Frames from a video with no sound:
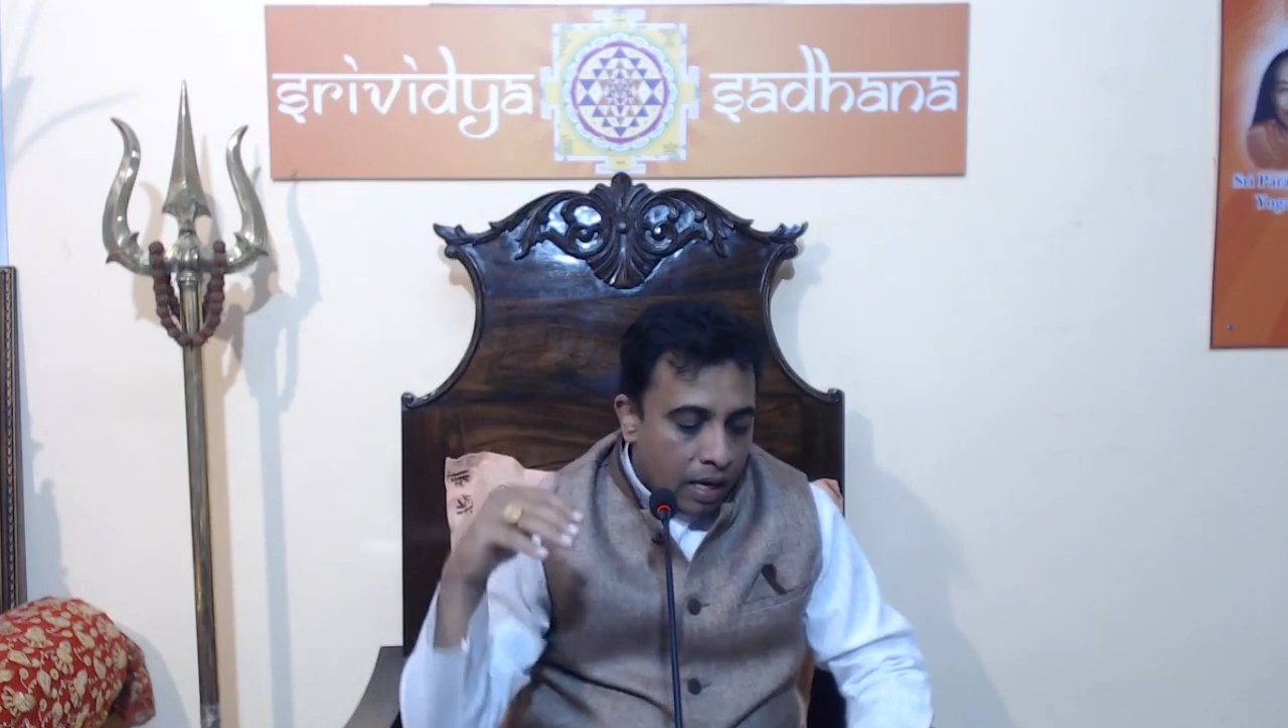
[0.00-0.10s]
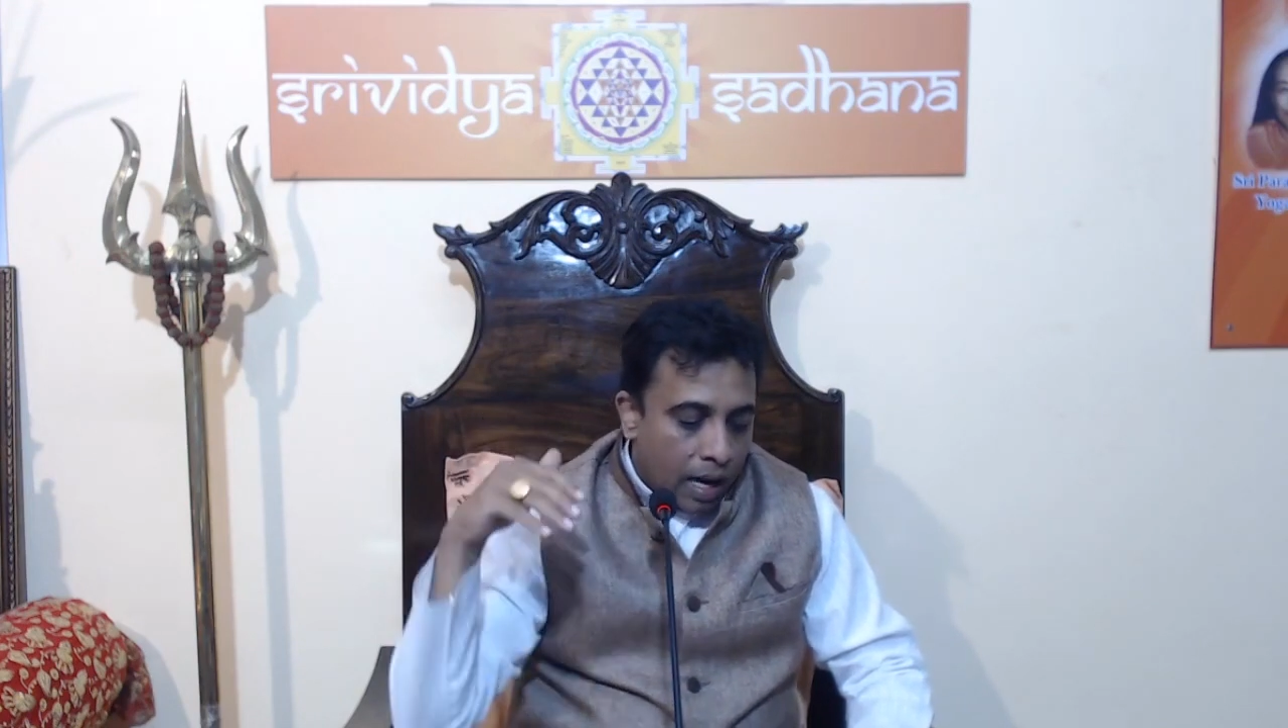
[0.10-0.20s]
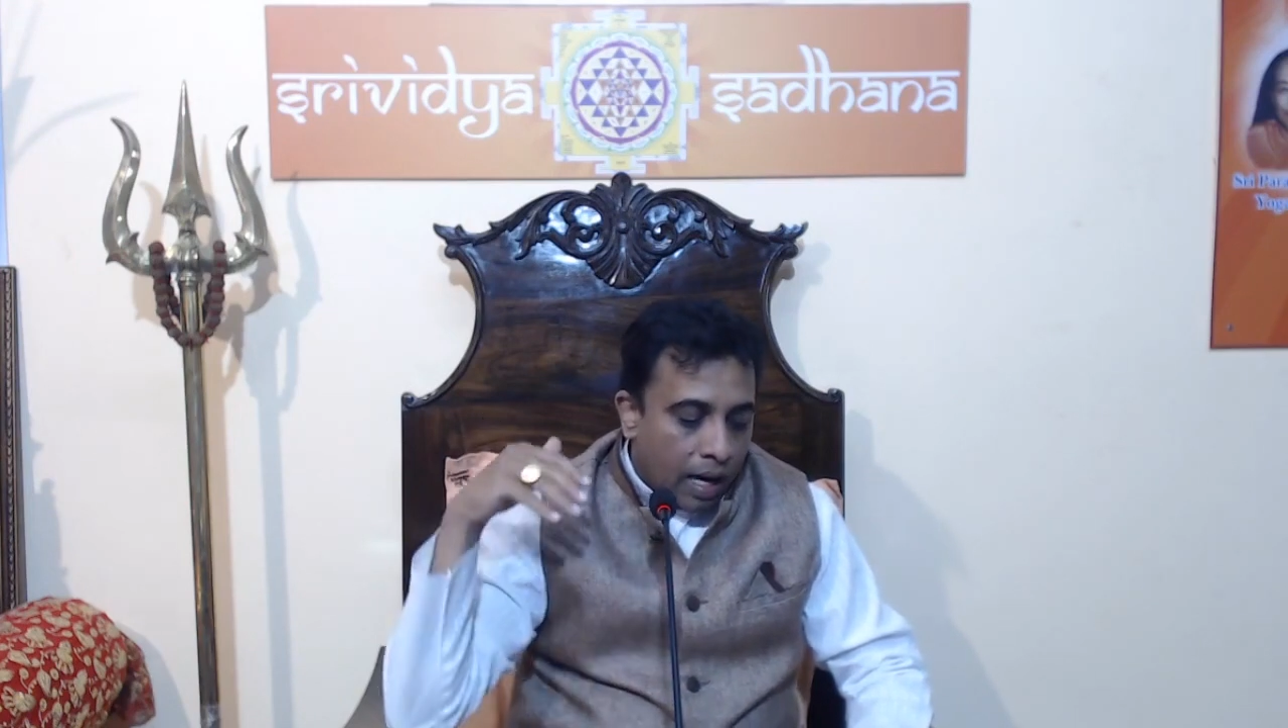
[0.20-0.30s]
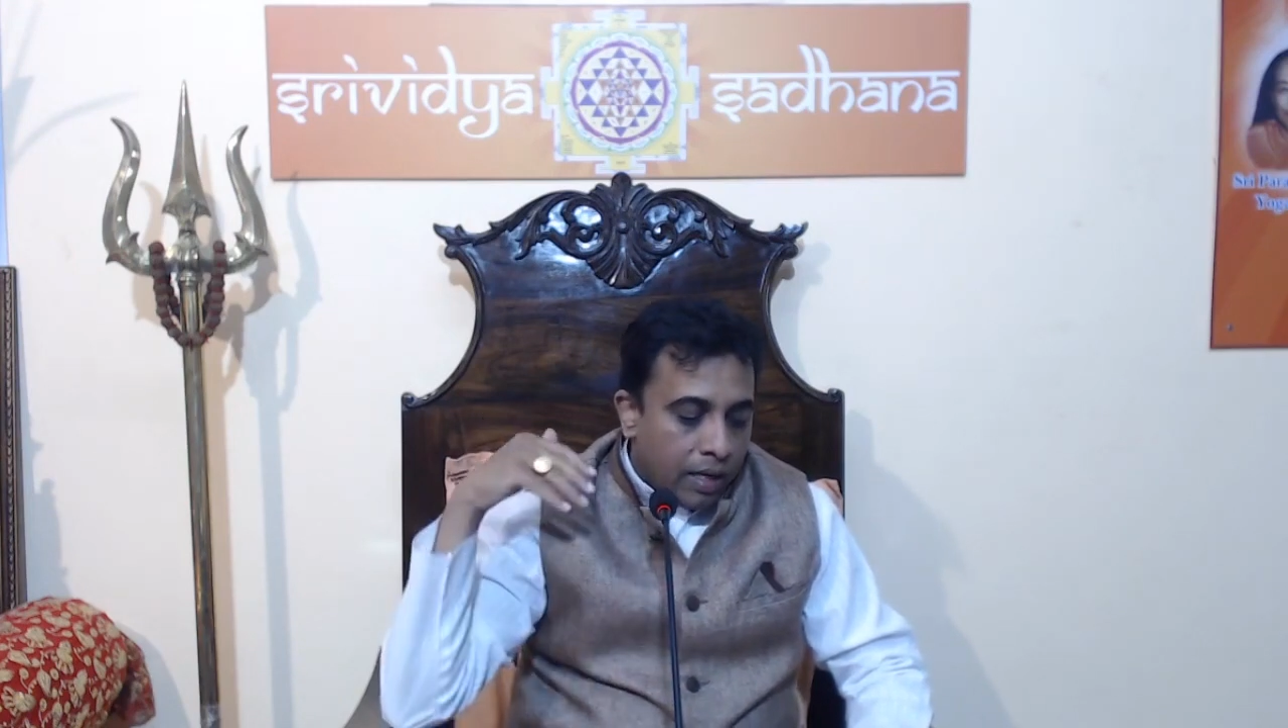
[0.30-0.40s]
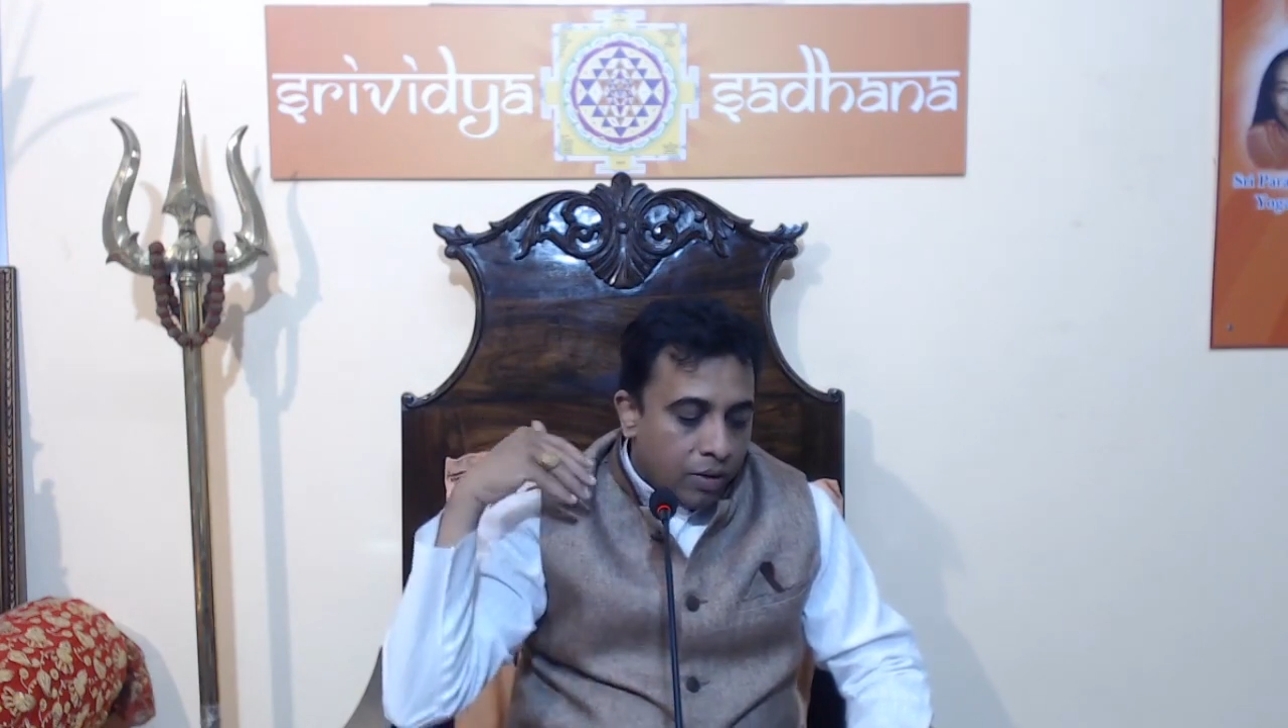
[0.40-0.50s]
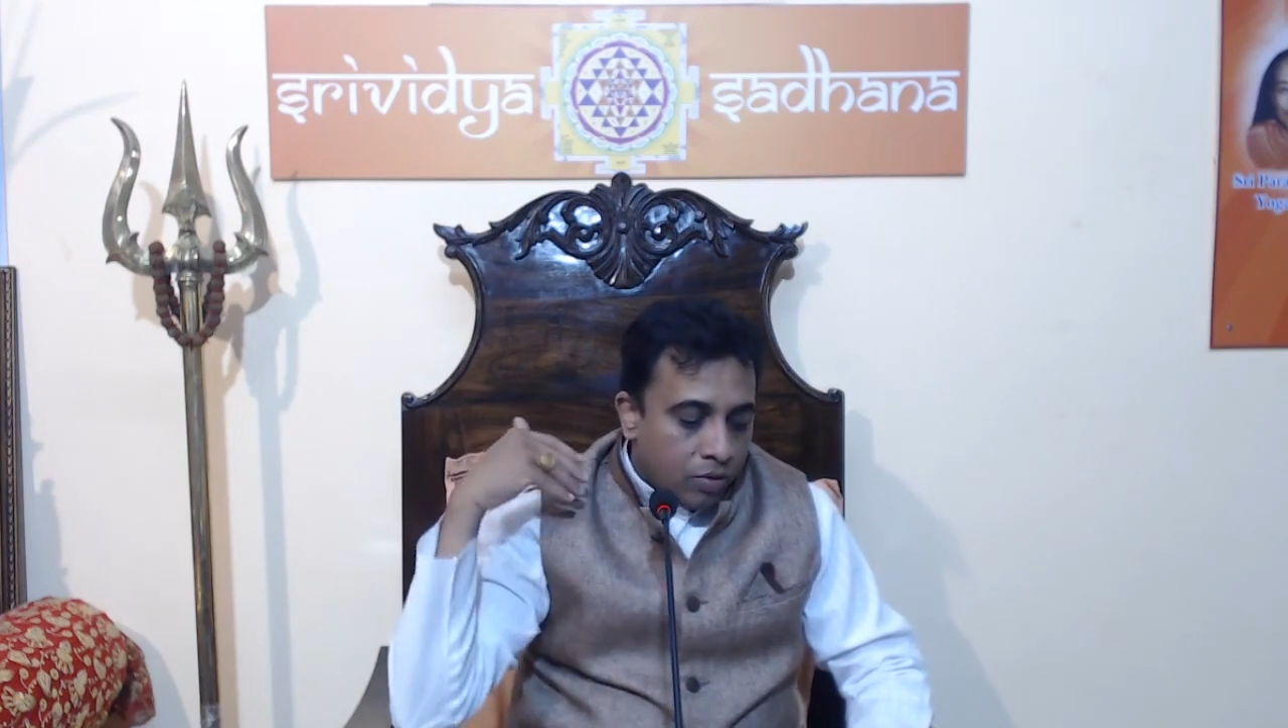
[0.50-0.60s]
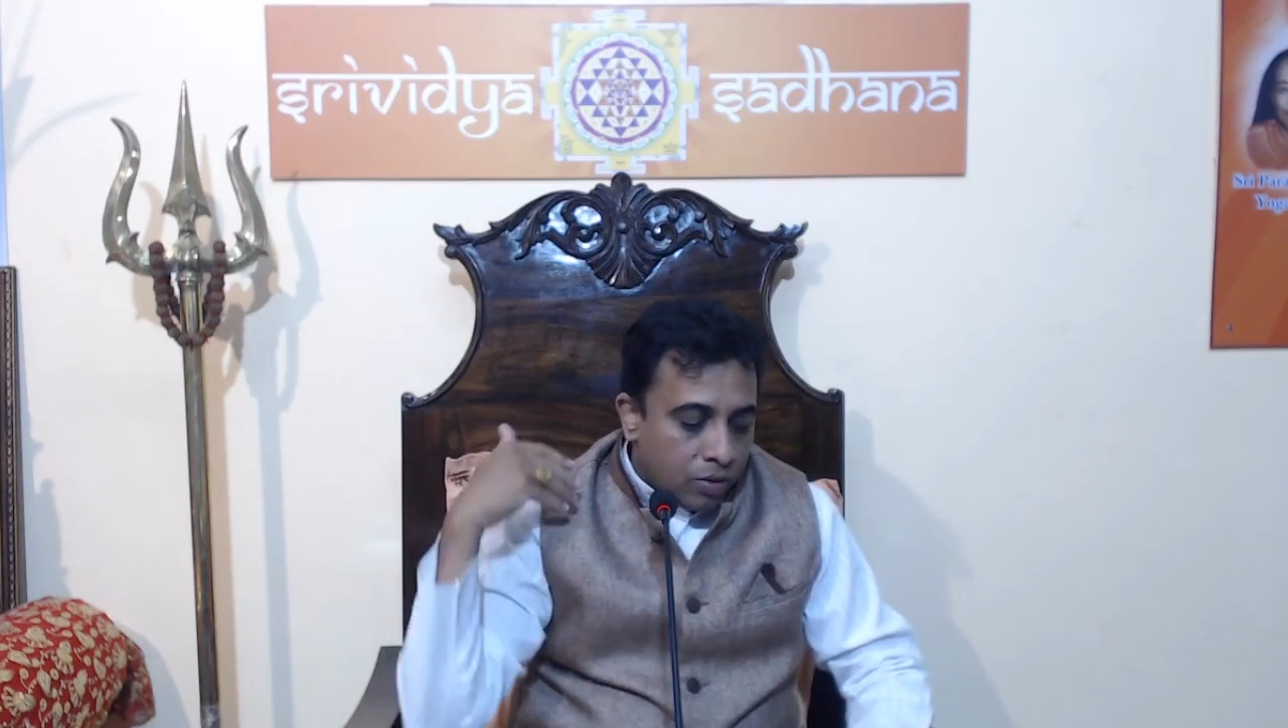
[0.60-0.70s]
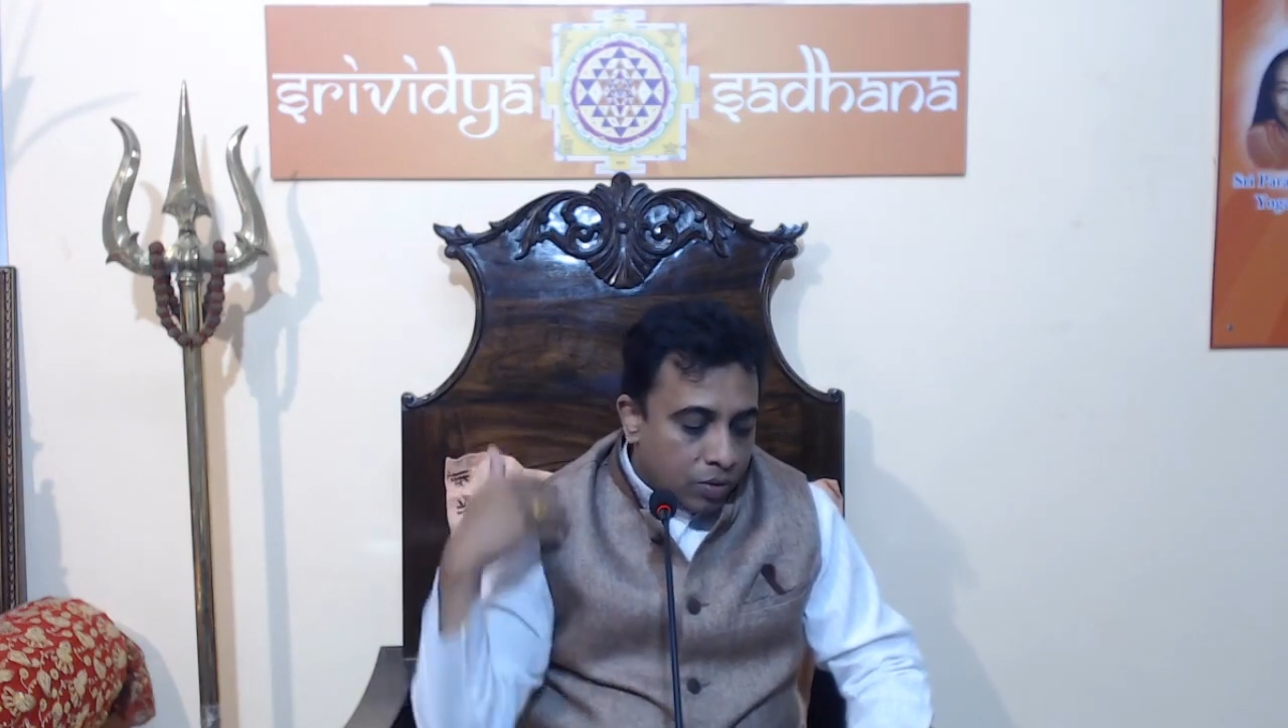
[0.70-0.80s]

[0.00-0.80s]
and you